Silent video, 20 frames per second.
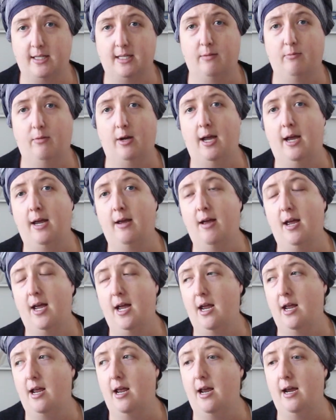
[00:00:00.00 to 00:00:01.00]
somewhere
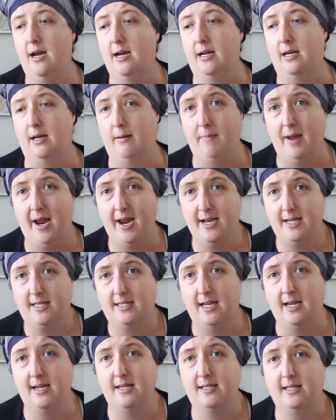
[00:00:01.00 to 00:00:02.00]
in the peak
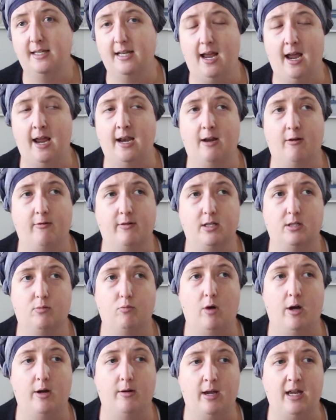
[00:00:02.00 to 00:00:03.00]
season, and it is
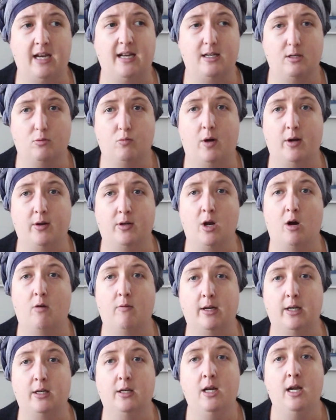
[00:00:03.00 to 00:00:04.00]
well
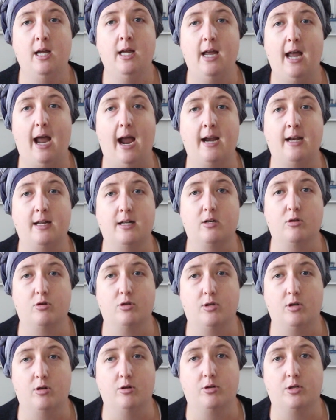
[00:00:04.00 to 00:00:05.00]
known, and it
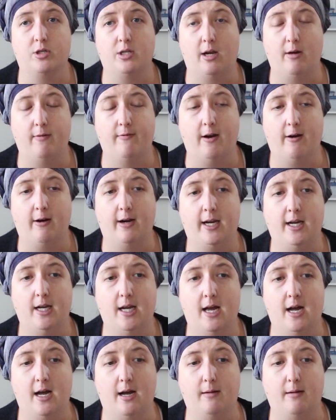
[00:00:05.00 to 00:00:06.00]
is also very